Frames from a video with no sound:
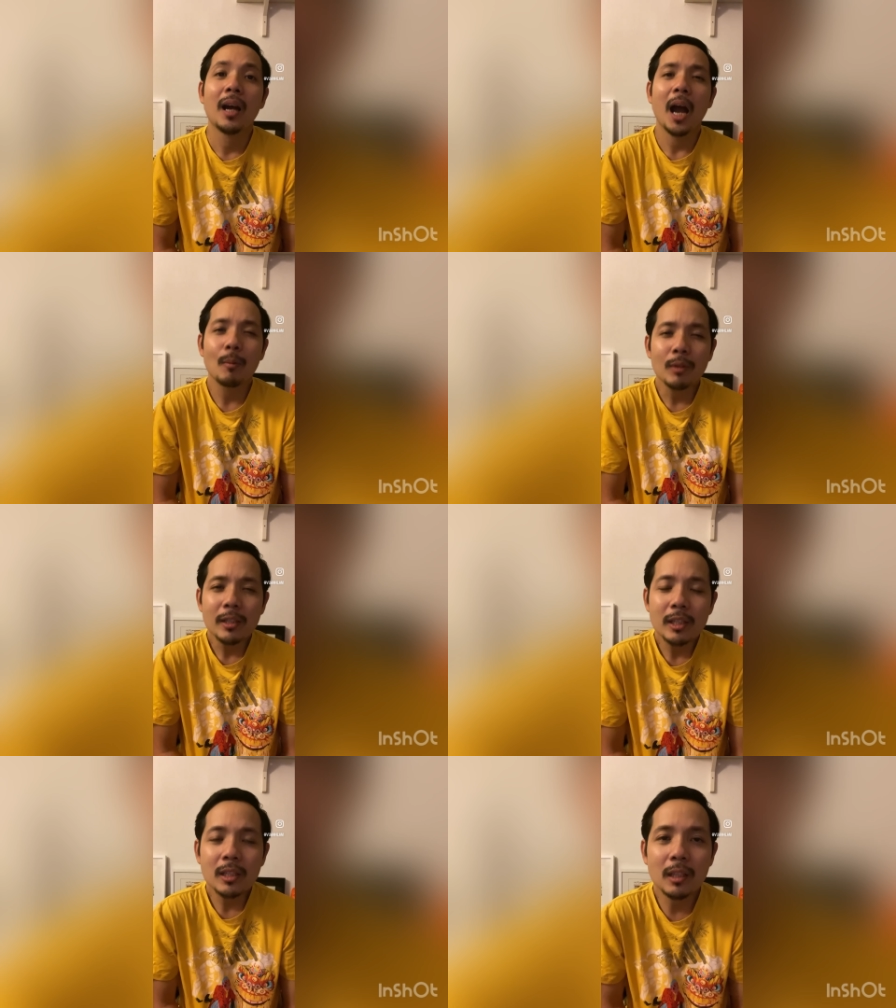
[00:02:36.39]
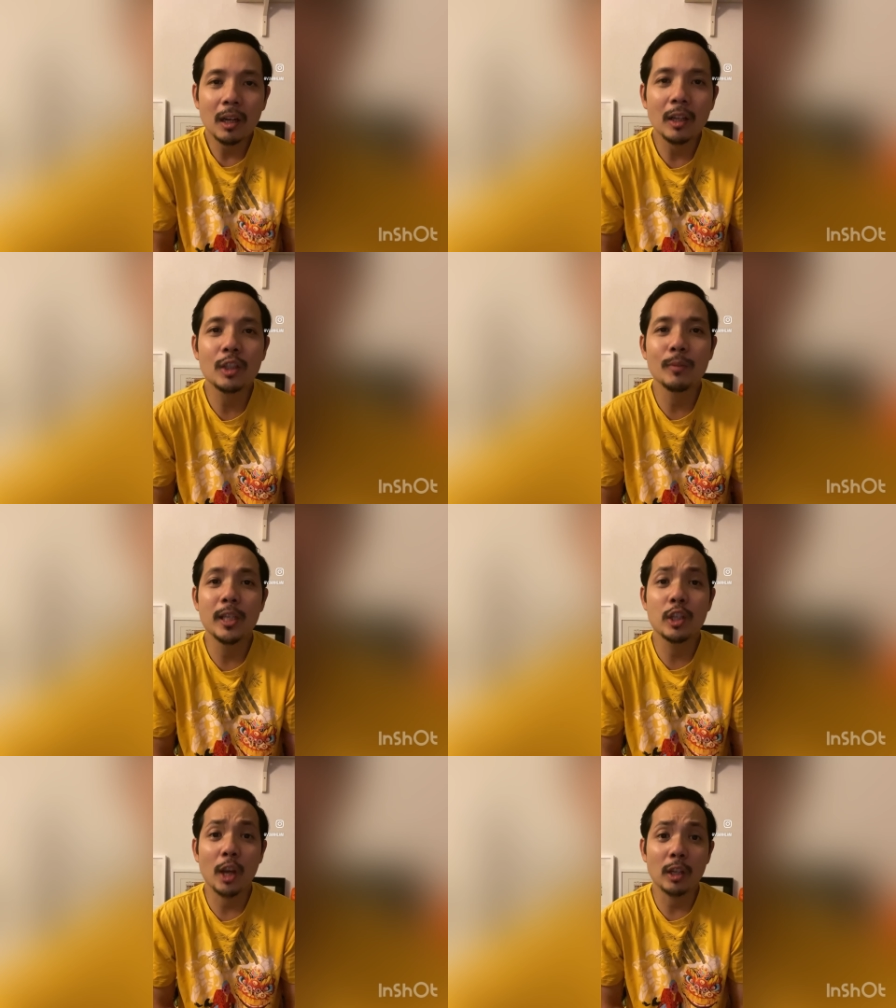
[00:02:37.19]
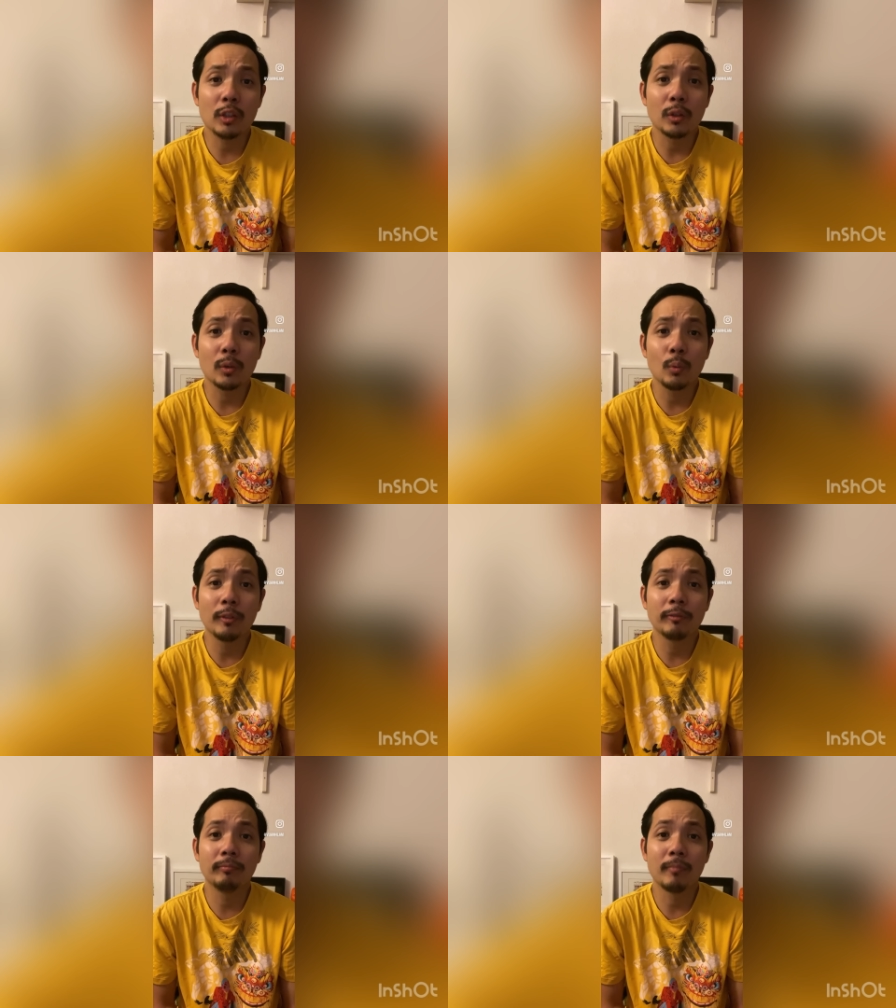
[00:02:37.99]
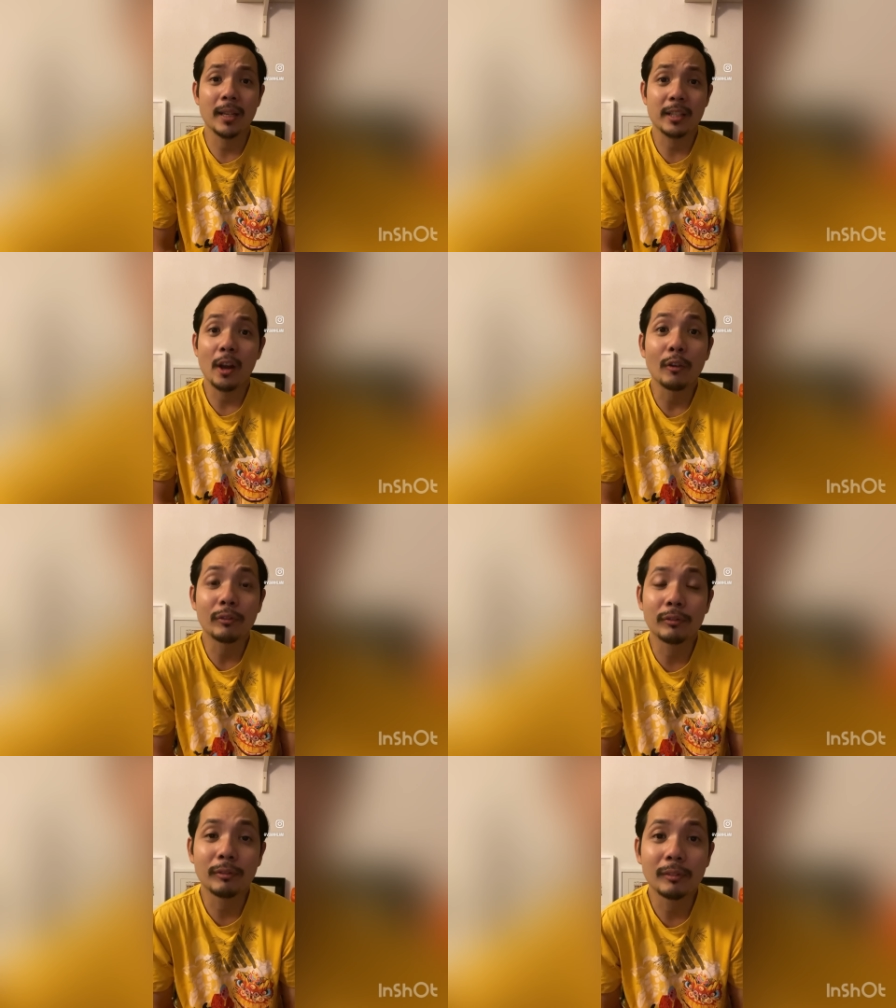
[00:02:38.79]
I'm gonna just learn to be gentle with myself